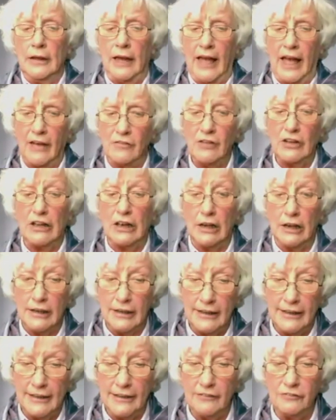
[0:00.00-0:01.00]
Have a
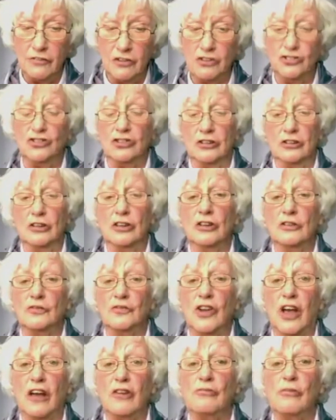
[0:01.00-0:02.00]
clear vision of
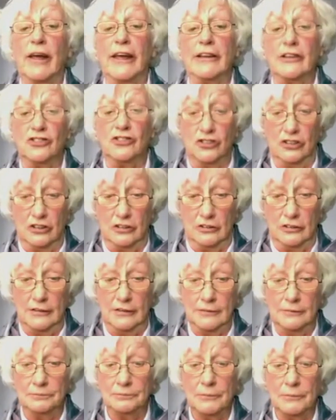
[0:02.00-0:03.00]
direction
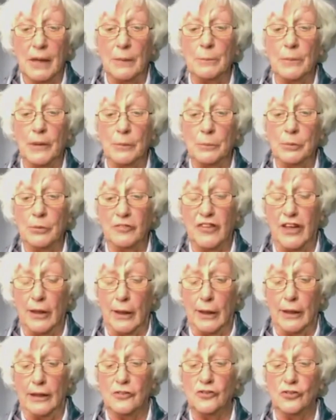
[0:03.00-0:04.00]
and be
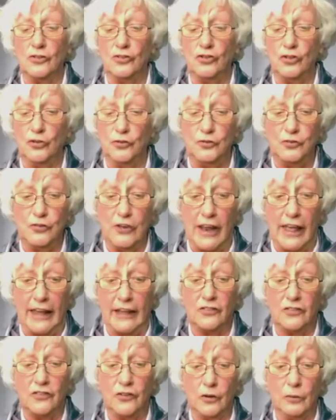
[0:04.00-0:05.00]
prepared to
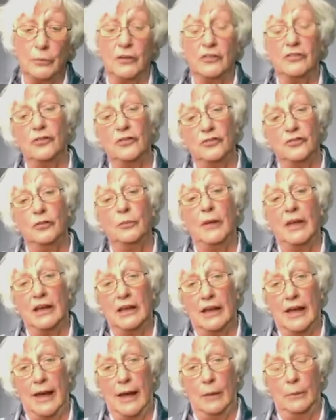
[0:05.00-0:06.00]
flex your muscles to
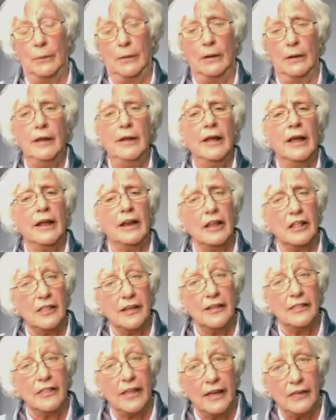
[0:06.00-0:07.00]
make it happen. And I
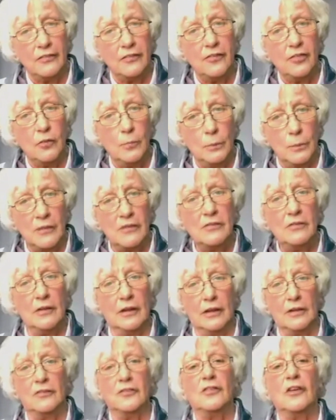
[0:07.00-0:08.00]
think that's the
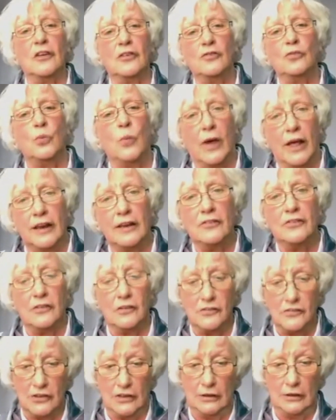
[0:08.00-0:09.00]
business as well as
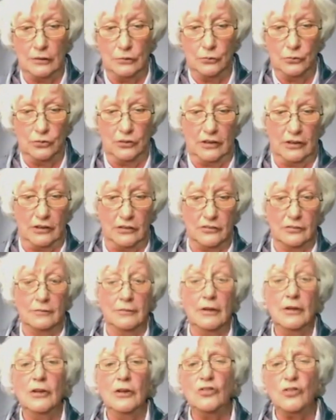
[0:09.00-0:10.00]
internal audit.
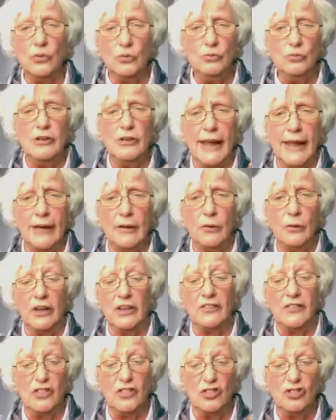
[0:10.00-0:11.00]
So now
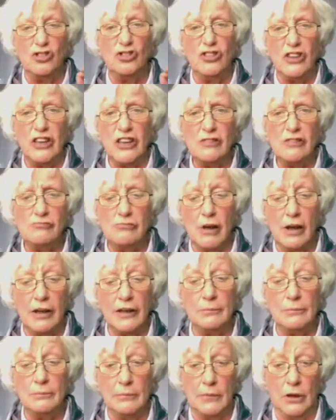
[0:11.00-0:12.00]
is the
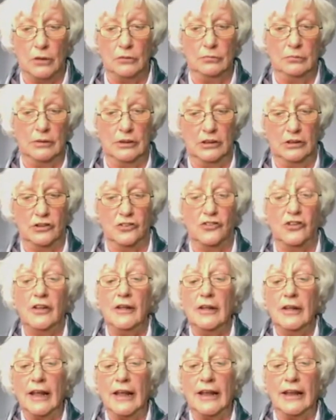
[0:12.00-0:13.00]
right moment,
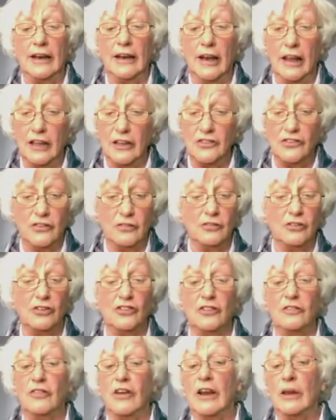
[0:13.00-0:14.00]
in light of the
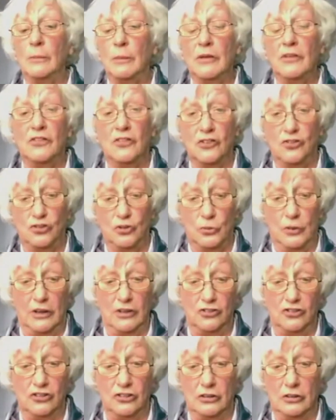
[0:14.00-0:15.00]
developing
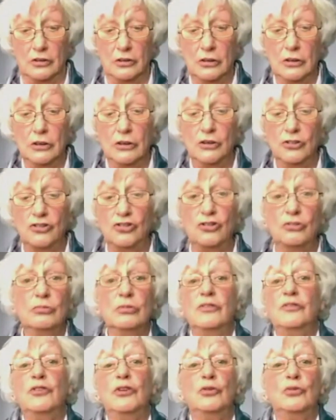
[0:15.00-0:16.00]
situation, to
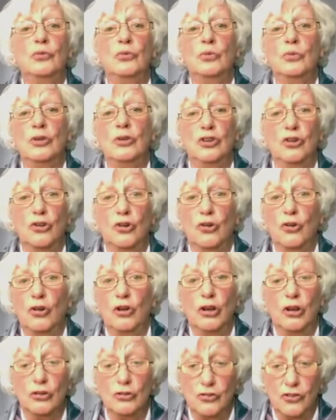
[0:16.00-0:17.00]
review your
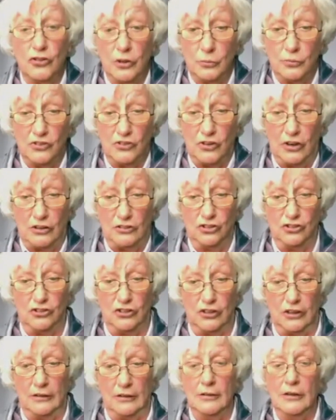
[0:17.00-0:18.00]
long-term
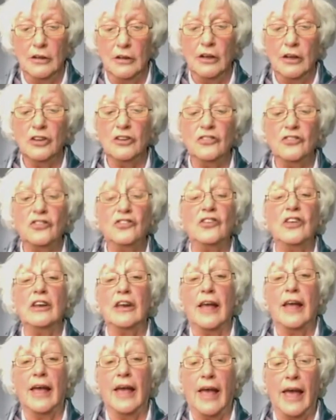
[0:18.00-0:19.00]
strategy.
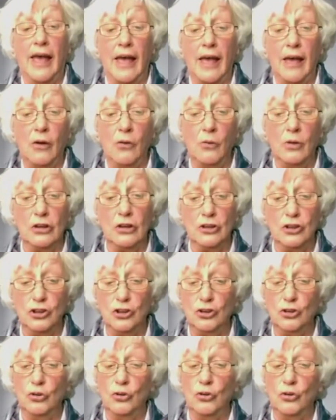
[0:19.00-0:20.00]
Consider how
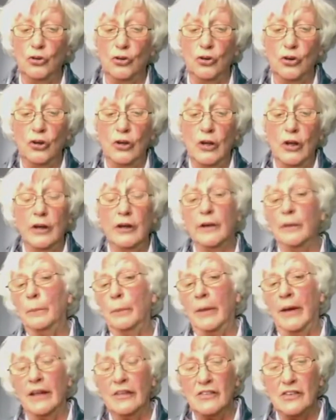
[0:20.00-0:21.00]
your
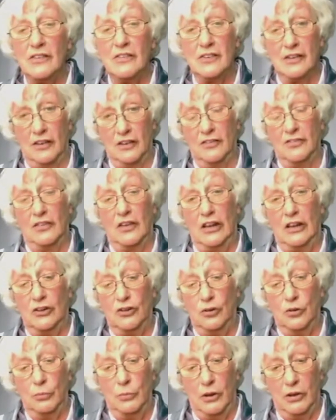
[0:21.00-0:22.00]
competitors in
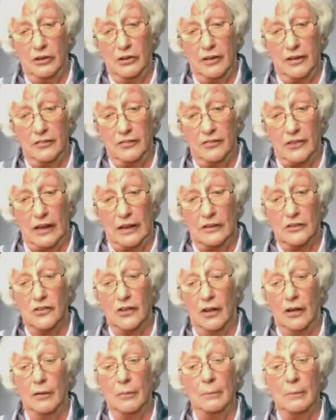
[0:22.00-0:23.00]
your market
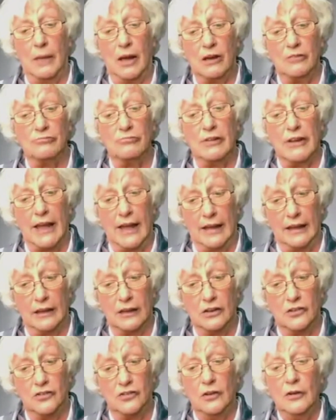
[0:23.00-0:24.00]
sector might
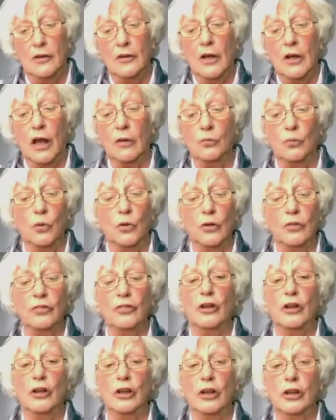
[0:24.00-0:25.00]
react and what
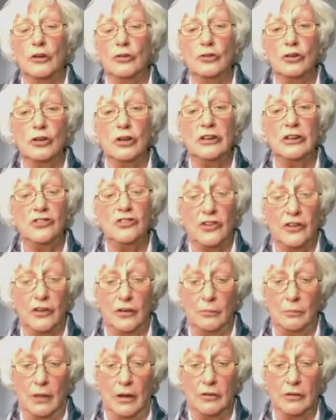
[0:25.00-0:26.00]
the longer
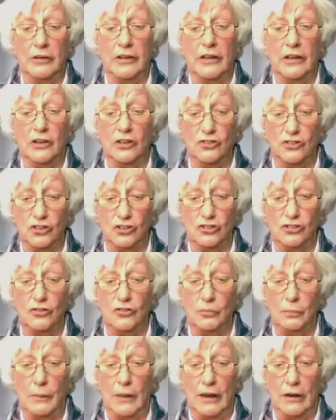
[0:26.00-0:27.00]
term market
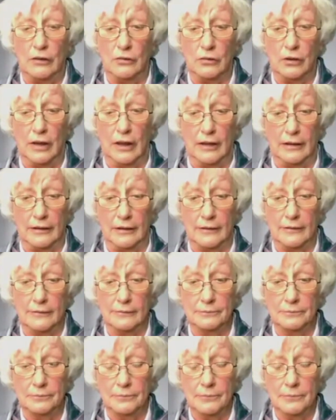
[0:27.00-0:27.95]
conditions may look like.